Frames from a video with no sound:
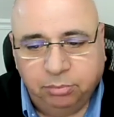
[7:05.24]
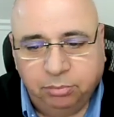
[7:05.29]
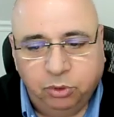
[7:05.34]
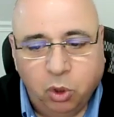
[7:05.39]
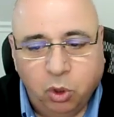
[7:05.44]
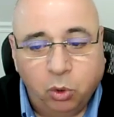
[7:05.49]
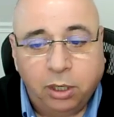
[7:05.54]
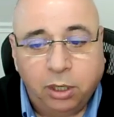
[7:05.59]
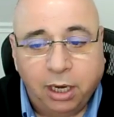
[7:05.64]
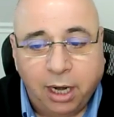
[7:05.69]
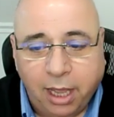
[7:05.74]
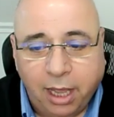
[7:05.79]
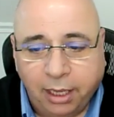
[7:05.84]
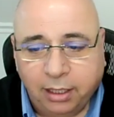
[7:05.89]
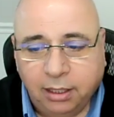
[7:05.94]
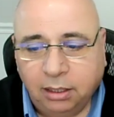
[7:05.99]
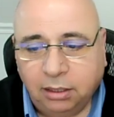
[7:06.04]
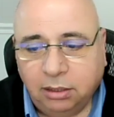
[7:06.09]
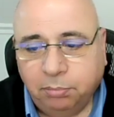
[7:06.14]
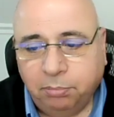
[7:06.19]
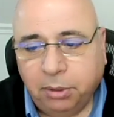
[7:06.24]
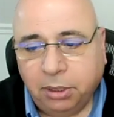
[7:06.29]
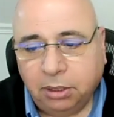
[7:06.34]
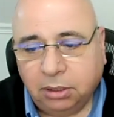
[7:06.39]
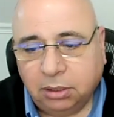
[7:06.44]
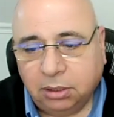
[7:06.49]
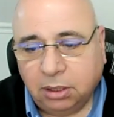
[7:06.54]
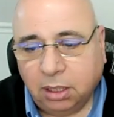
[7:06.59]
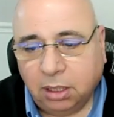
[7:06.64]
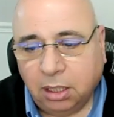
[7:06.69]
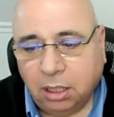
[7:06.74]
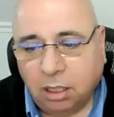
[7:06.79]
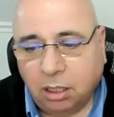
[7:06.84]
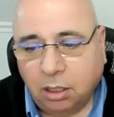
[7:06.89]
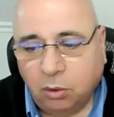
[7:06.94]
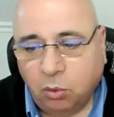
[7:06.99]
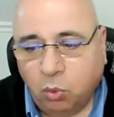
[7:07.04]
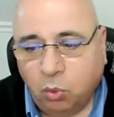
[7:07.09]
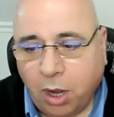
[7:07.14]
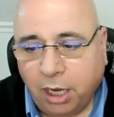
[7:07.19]
don't like it, but
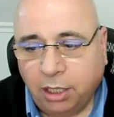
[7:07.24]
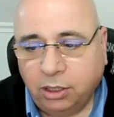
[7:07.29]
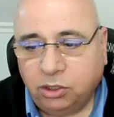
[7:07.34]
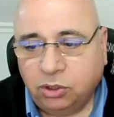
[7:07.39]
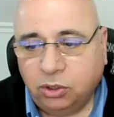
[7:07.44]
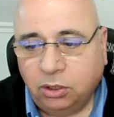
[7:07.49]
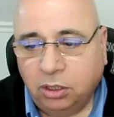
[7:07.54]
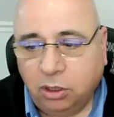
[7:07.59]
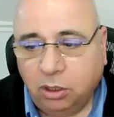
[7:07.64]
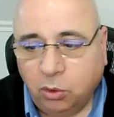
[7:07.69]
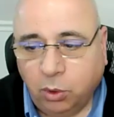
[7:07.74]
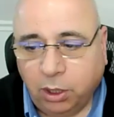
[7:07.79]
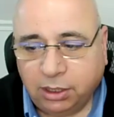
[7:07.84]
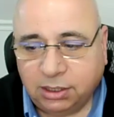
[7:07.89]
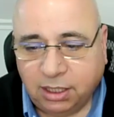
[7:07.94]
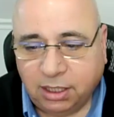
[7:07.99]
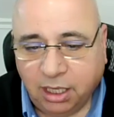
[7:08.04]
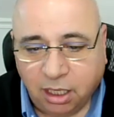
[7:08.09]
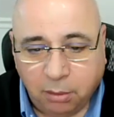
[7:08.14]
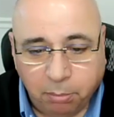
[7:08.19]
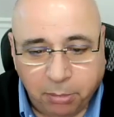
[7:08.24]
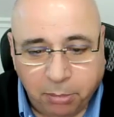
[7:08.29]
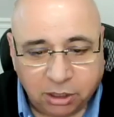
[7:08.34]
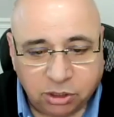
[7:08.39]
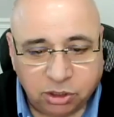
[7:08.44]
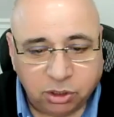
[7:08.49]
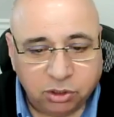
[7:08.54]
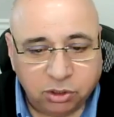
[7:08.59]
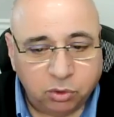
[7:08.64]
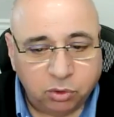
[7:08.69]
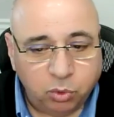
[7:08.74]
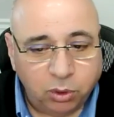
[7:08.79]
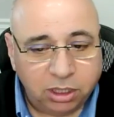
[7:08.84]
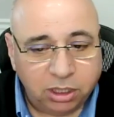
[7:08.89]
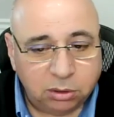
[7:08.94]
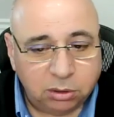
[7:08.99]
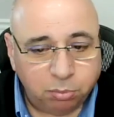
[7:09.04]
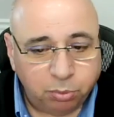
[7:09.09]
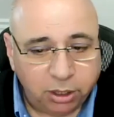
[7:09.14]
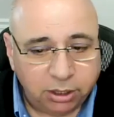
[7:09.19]
why should the US take measures to
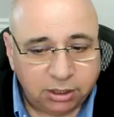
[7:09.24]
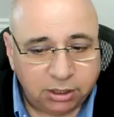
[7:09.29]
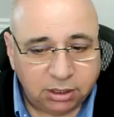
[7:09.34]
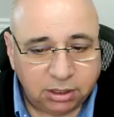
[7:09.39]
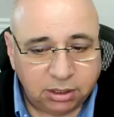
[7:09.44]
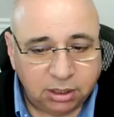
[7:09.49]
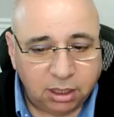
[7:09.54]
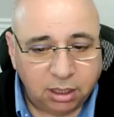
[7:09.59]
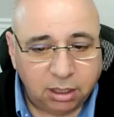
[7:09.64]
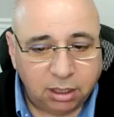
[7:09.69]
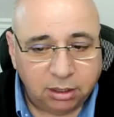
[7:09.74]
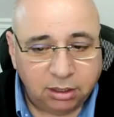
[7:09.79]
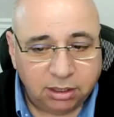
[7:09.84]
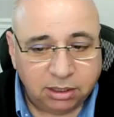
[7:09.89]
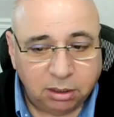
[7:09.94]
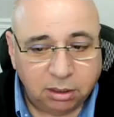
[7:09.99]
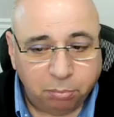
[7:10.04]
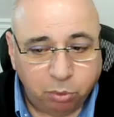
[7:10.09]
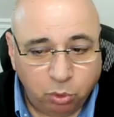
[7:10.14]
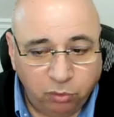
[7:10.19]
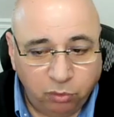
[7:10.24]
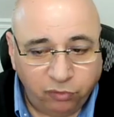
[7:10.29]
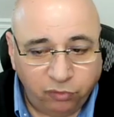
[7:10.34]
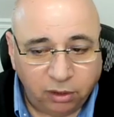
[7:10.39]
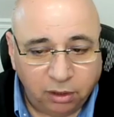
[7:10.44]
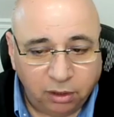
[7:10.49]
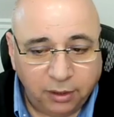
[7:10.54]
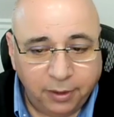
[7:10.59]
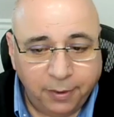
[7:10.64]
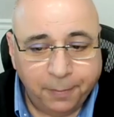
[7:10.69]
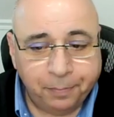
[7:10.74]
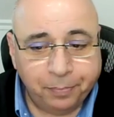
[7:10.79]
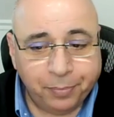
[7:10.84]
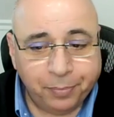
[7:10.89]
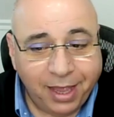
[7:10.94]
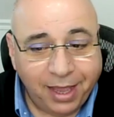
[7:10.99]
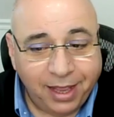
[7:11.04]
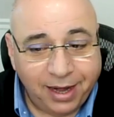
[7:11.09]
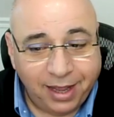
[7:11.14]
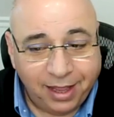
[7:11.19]
express disapproval?
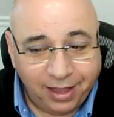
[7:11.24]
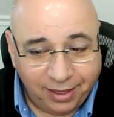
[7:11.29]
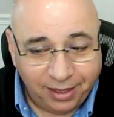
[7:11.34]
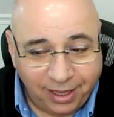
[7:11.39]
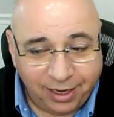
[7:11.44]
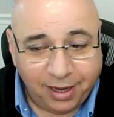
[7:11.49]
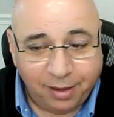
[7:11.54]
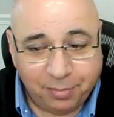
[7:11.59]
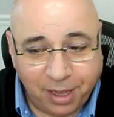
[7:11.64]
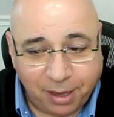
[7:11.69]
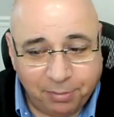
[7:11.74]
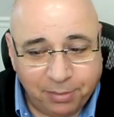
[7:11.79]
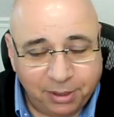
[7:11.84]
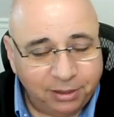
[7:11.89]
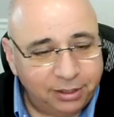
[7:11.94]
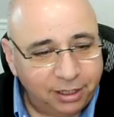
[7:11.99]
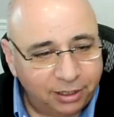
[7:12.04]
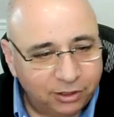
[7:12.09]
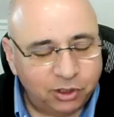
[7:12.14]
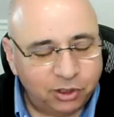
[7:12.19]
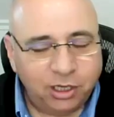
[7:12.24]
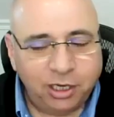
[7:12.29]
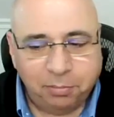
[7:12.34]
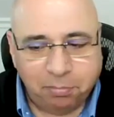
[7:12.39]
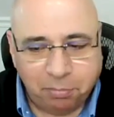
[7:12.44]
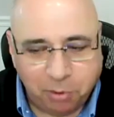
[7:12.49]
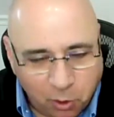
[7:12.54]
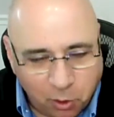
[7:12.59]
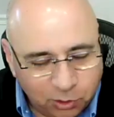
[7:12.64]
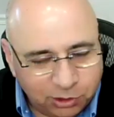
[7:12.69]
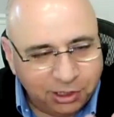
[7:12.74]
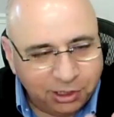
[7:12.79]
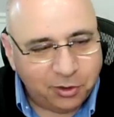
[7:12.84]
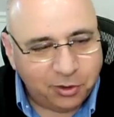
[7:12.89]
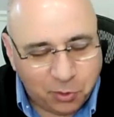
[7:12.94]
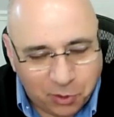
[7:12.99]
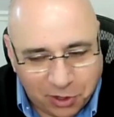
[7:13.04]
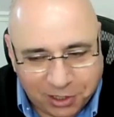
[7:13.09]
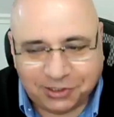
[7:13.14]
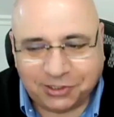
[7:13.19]
And again, I'm intentionally posing the
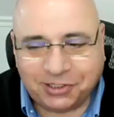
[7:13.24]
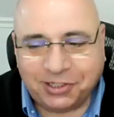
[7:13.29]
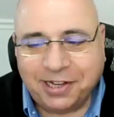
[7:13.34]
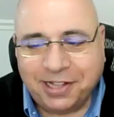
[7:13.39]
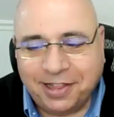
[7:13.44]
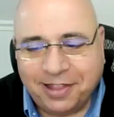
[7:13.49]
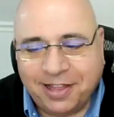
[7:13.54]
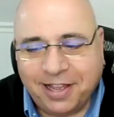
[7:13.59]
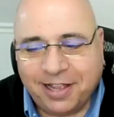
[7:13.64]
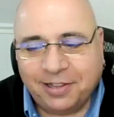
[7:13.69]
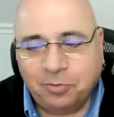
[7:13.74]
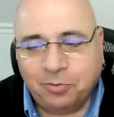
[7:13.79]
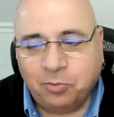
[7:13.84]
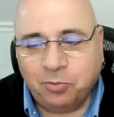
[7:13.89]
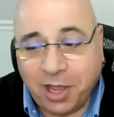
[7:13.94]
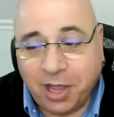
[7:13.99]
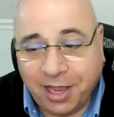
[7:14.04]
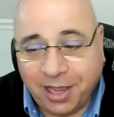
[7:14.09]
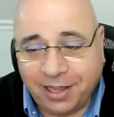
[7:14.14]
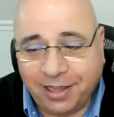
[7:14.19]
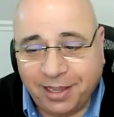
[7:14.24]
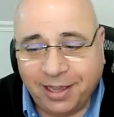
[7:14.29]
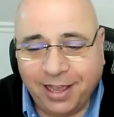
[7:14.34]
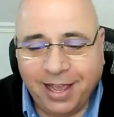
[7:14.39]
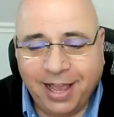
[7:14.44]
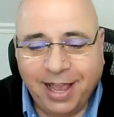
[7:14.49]
question in that way